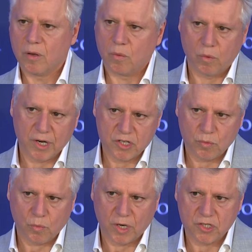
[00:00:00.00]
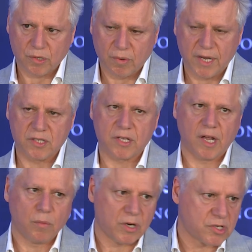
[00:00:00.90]
What does the right
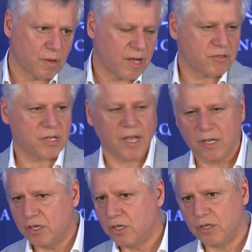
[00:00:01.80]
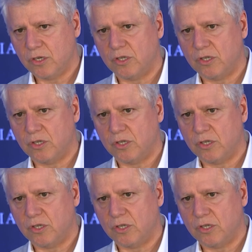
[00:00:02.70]
say? What does the left say?